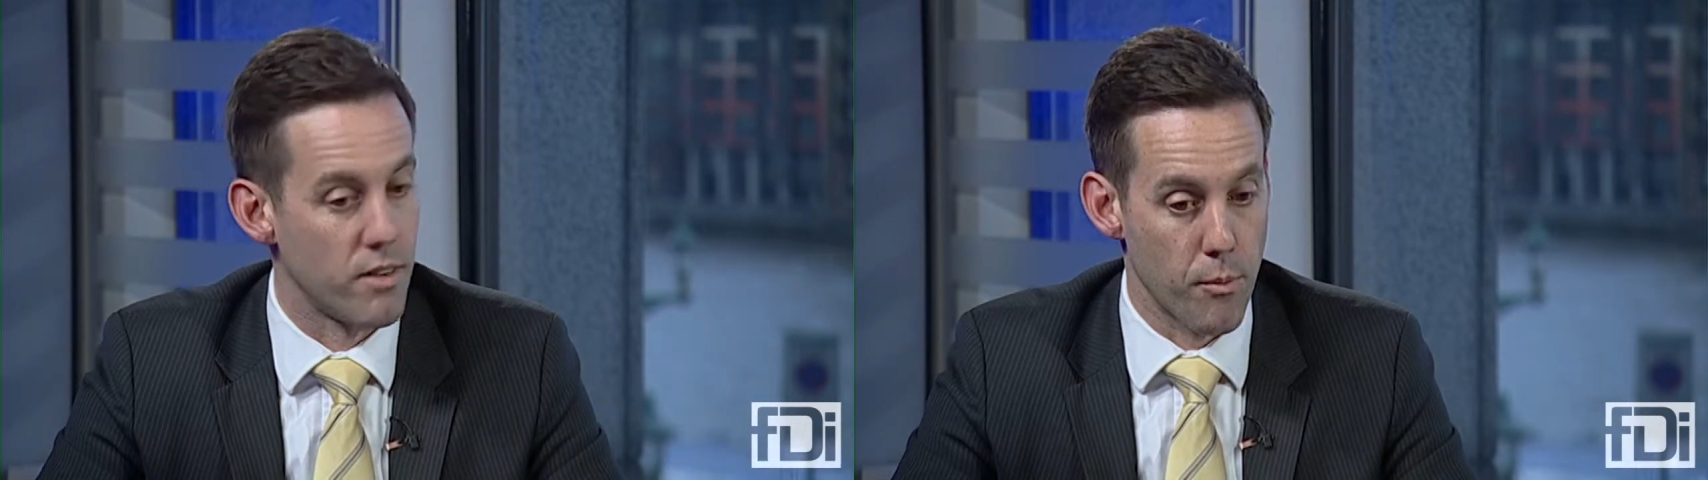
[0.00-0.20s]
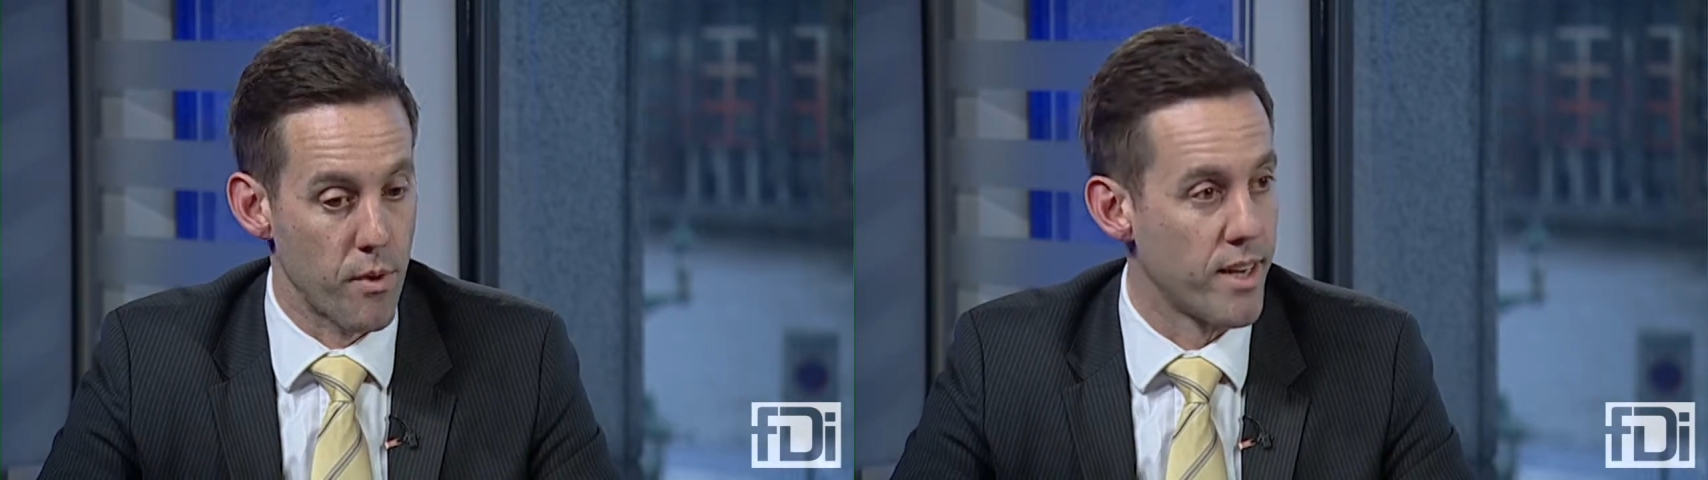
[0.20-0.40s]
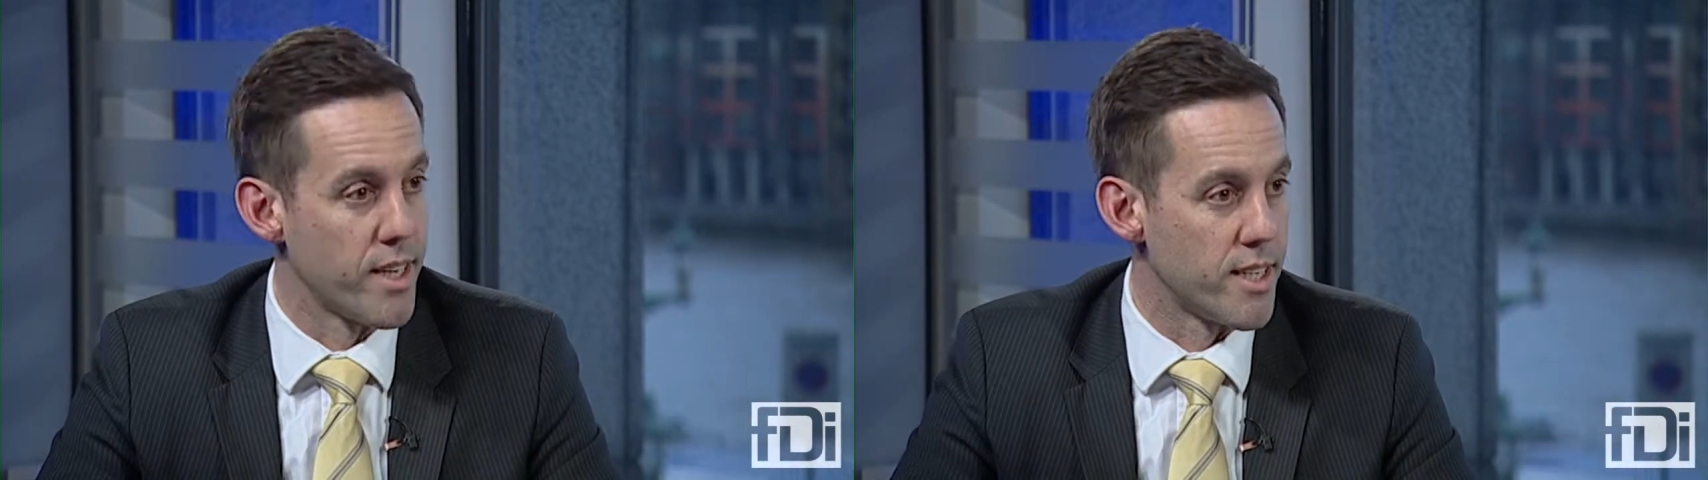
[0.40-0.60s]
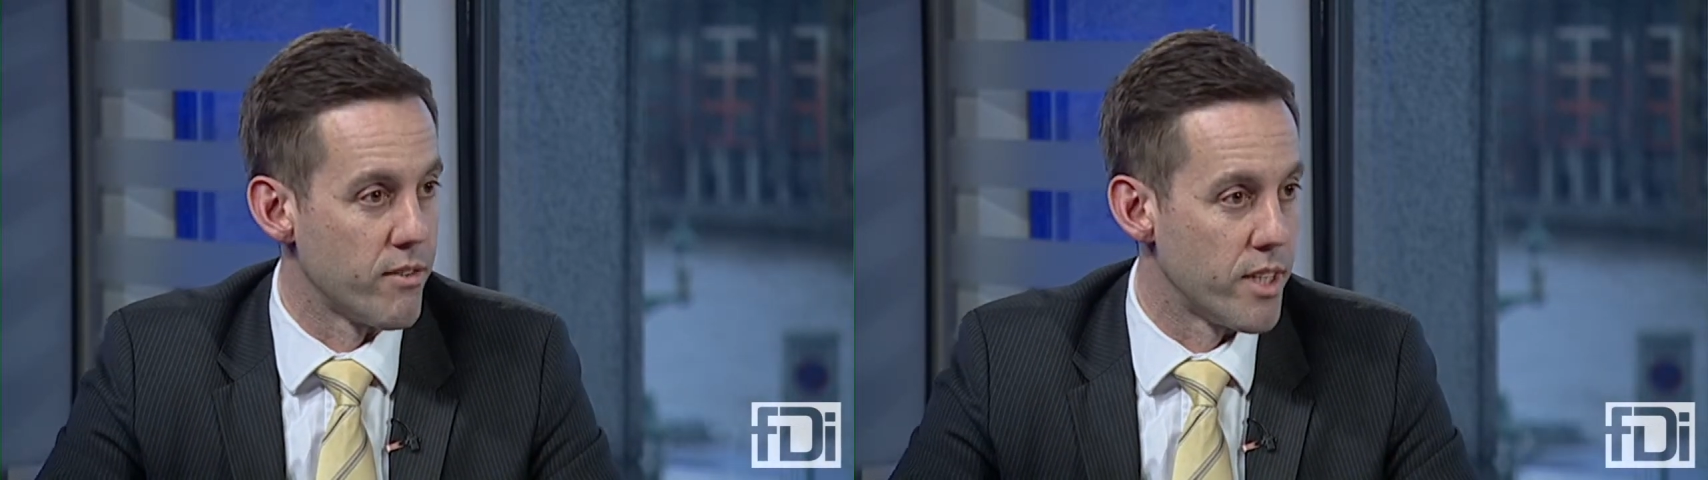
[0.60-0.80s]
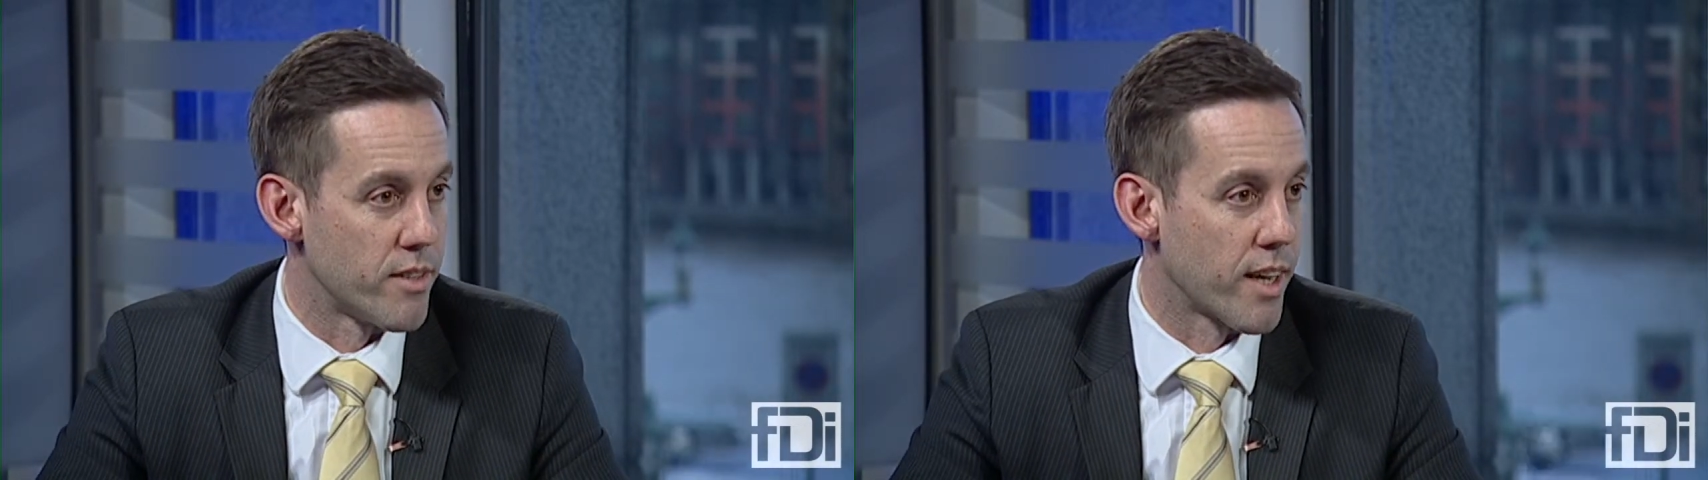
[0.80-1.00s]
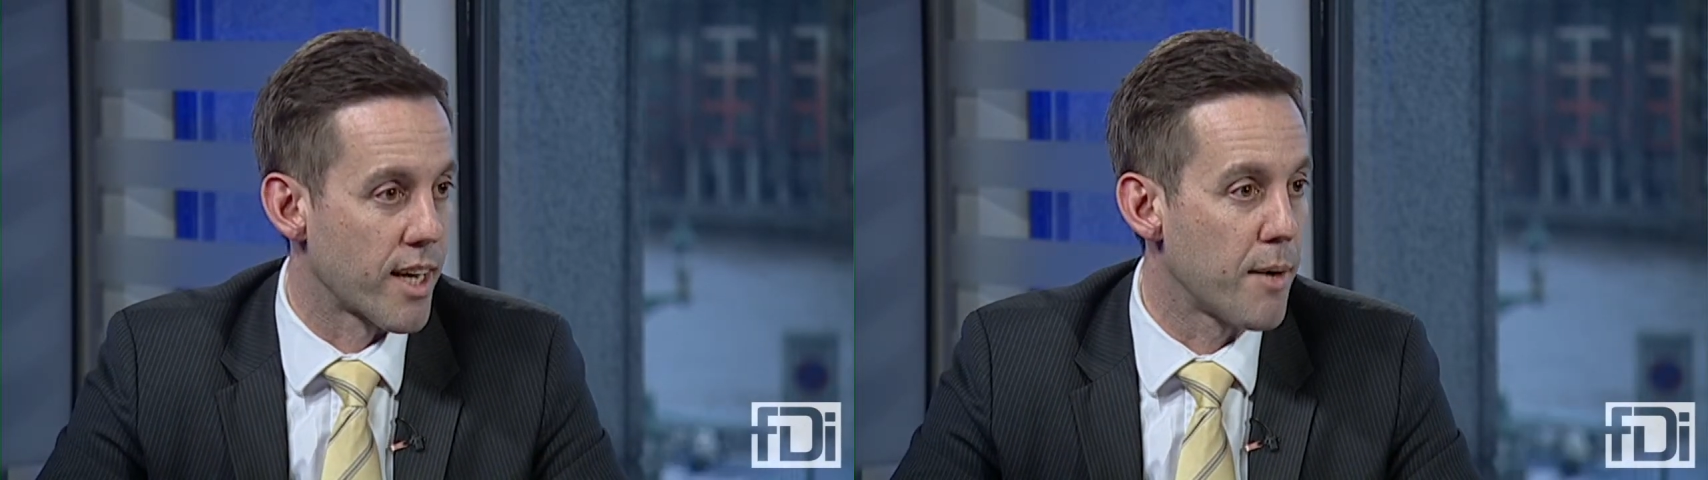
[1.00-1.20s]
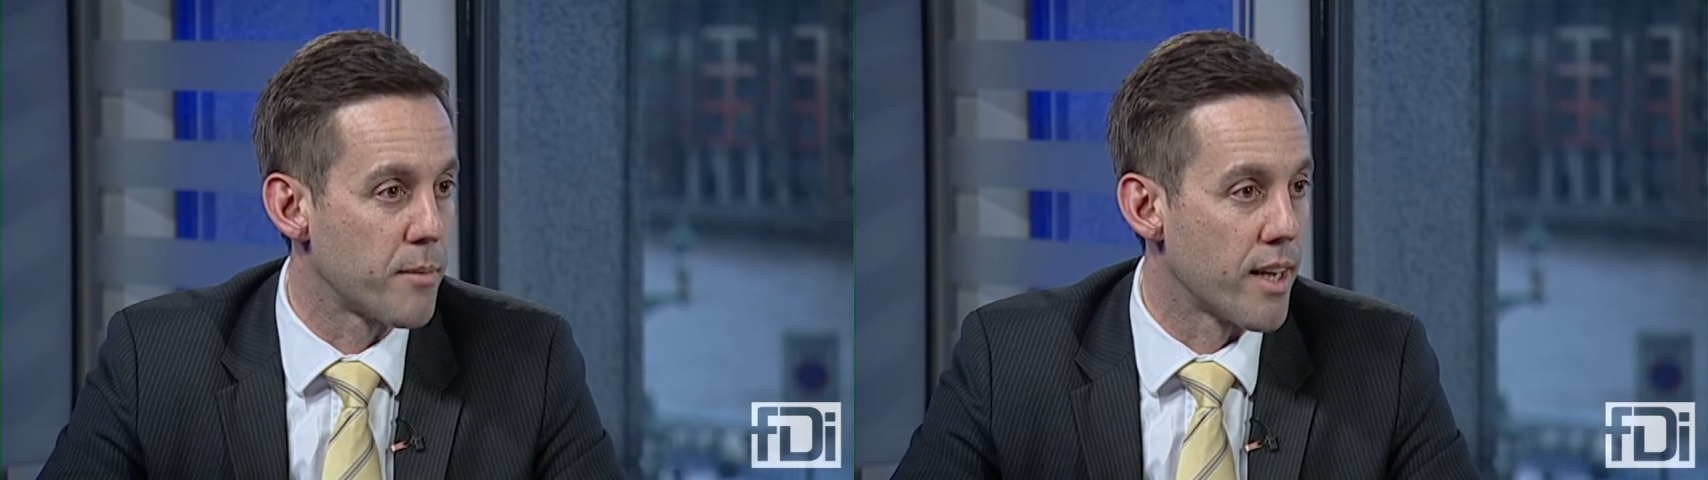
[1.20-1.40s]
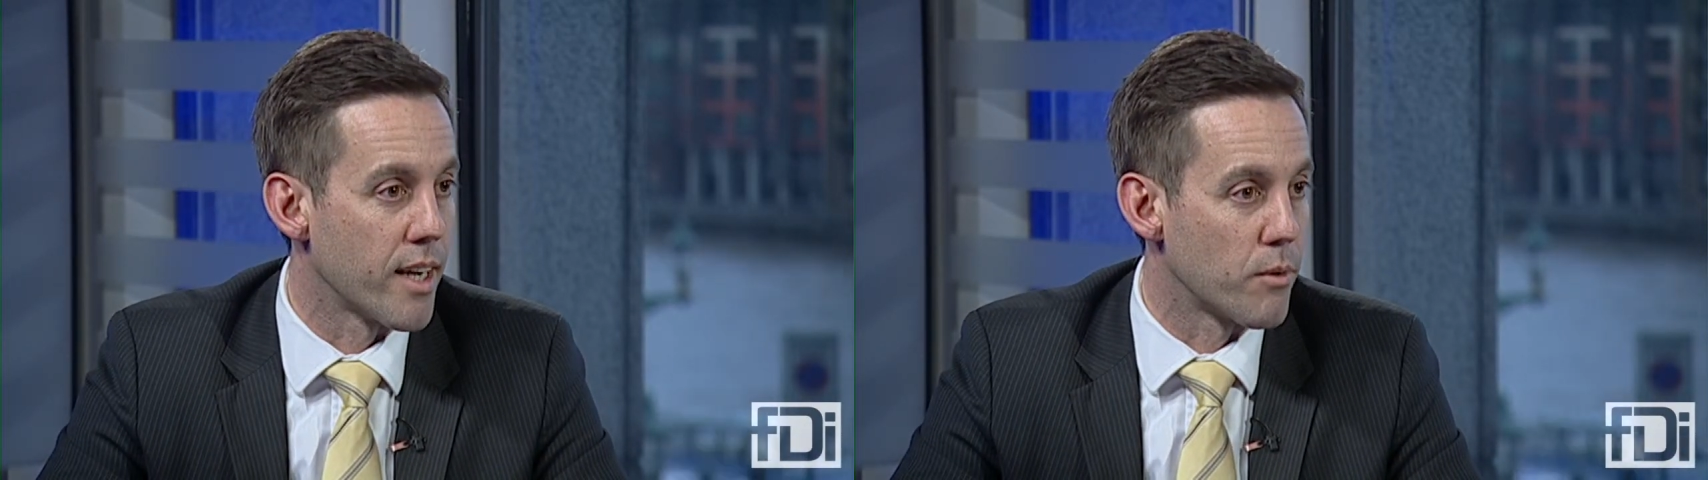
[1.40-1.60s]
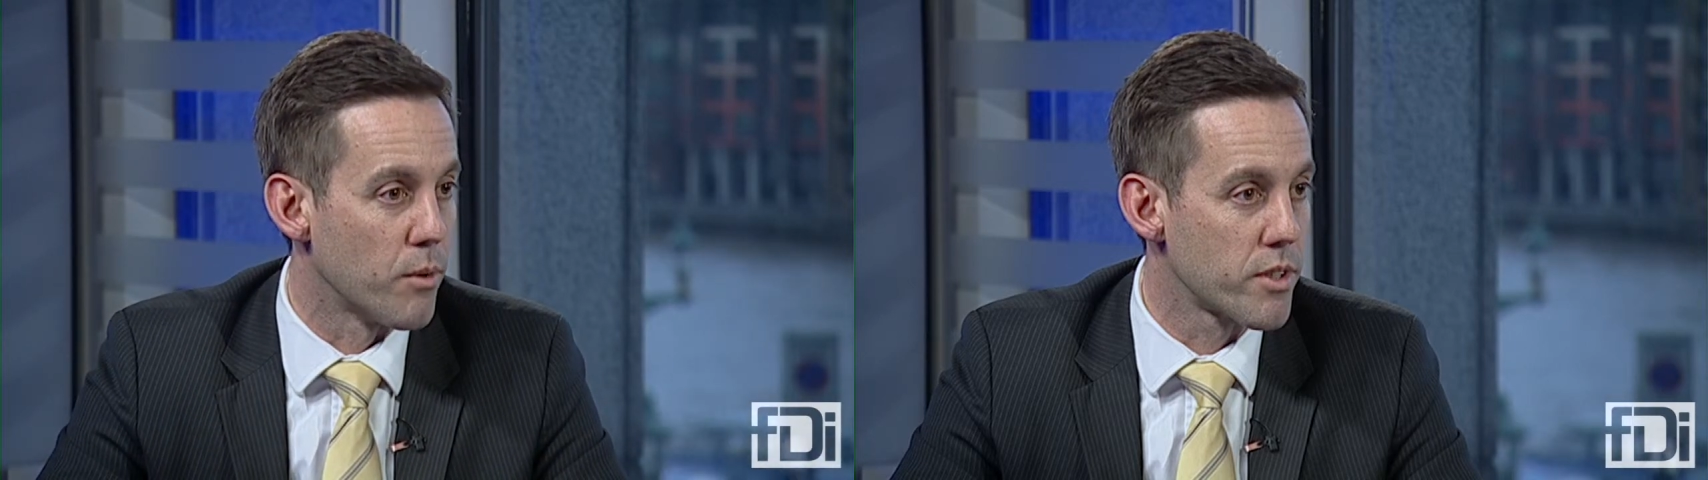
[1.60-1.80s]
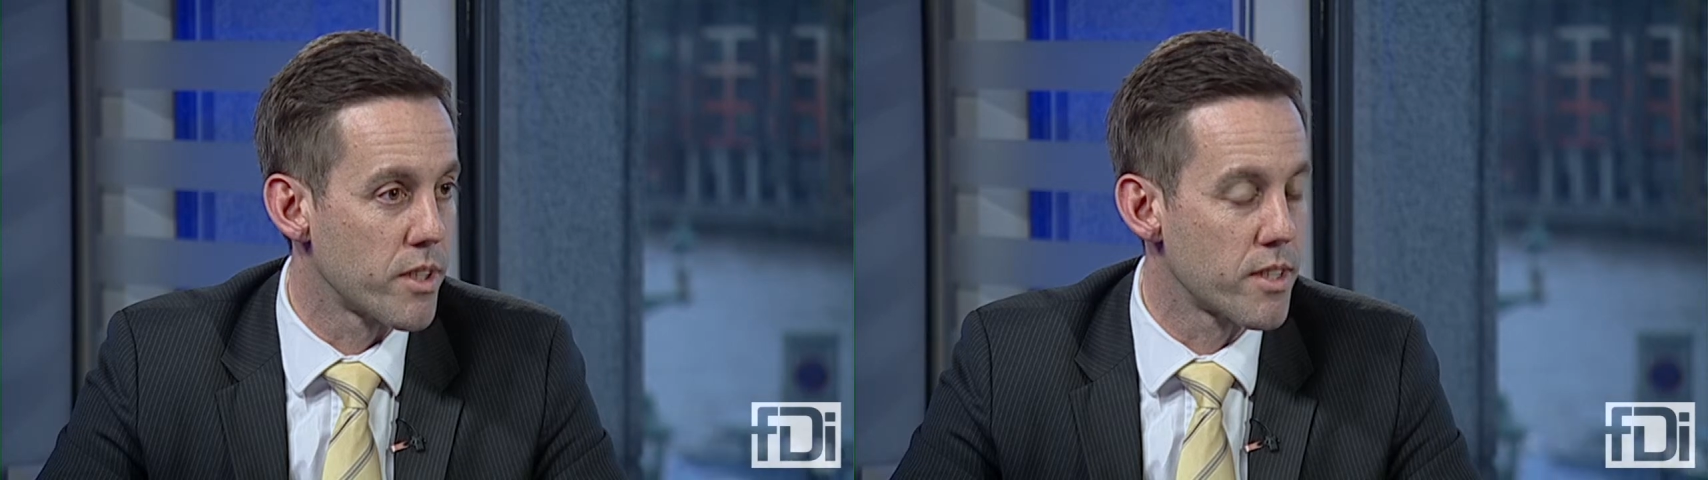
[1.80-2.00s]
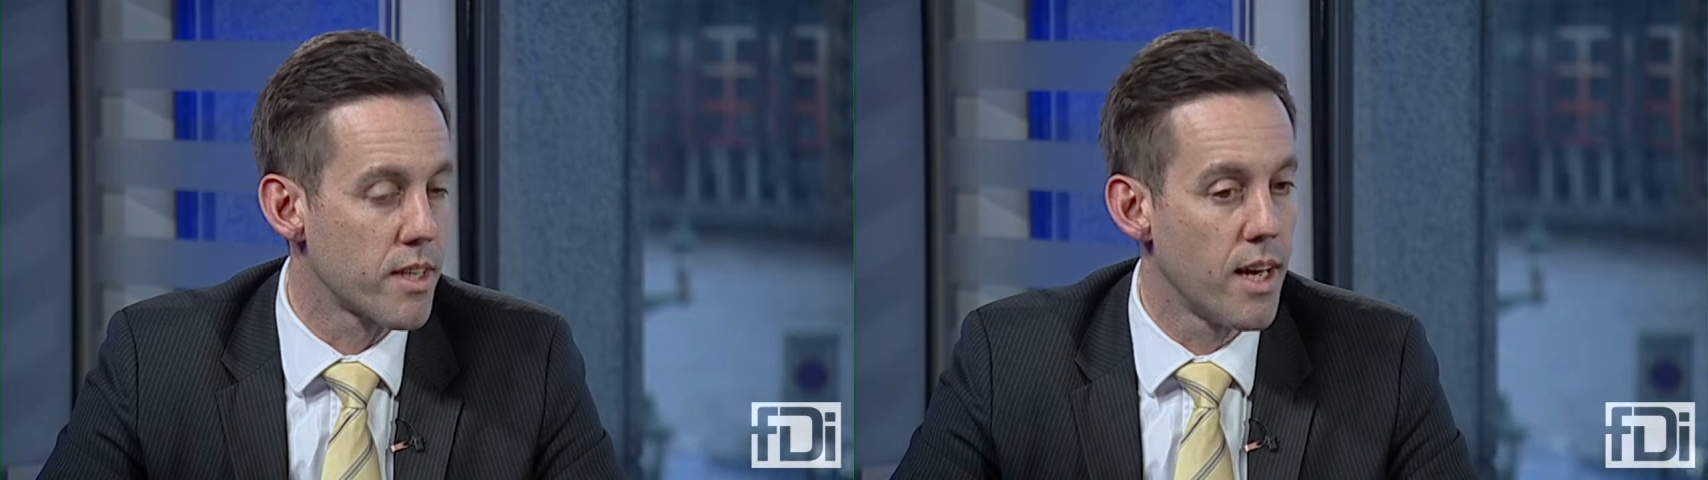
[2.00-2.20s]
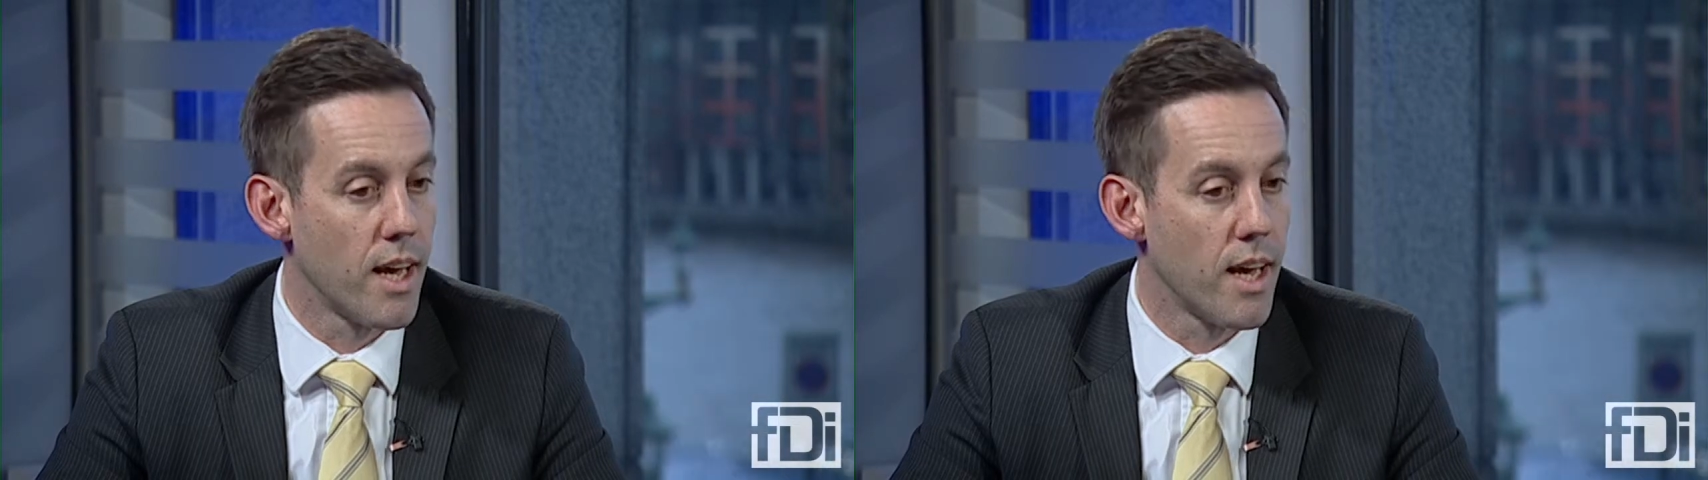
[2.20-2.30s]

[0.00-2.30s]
within easy reach of their Camden headquarters,